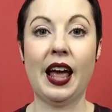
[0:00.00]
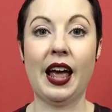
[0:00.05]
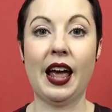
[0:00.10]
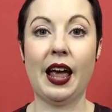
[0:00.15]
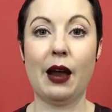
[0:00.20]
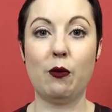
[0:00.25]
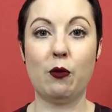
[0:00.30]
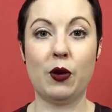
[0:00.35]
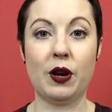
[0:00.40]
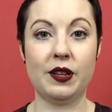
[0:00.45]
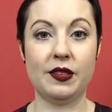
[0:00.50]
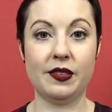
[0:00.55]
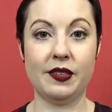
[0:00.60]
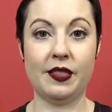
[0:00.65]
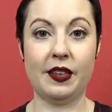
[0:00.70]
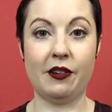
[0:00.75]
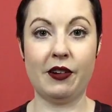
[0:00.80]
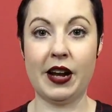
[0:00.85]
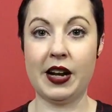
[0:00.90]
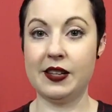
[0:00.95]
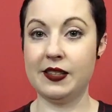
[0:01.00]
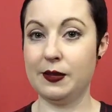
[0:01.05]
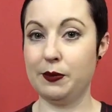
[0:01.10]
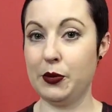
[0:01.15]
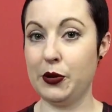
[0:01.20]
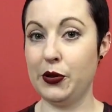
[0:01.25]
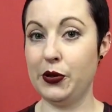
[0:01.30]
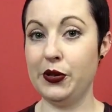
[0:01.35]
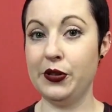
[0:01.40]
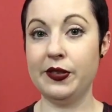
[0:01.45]
and once they're out of
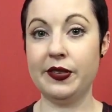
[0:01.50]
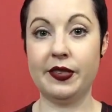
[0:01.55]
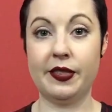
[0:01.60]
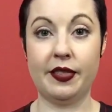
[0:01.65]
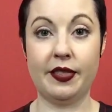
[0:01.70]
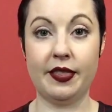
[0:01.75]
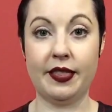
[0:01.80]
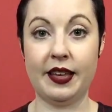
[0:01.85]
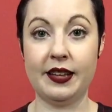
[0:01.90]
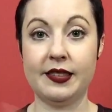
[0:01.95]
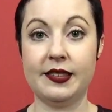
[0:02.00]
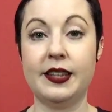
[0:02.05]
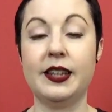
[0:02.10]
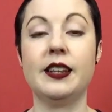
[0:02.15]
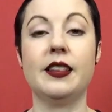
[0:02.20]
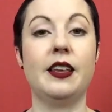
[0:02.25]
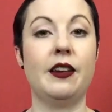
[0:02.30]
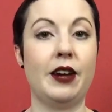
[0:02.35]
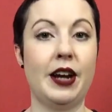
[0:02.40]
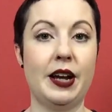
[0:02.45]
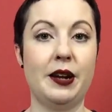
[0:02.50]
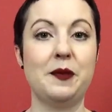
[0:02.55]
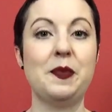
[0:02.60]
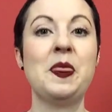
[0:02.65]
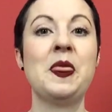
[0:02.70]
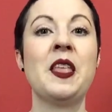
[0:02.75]
spoons, that's it, they're out.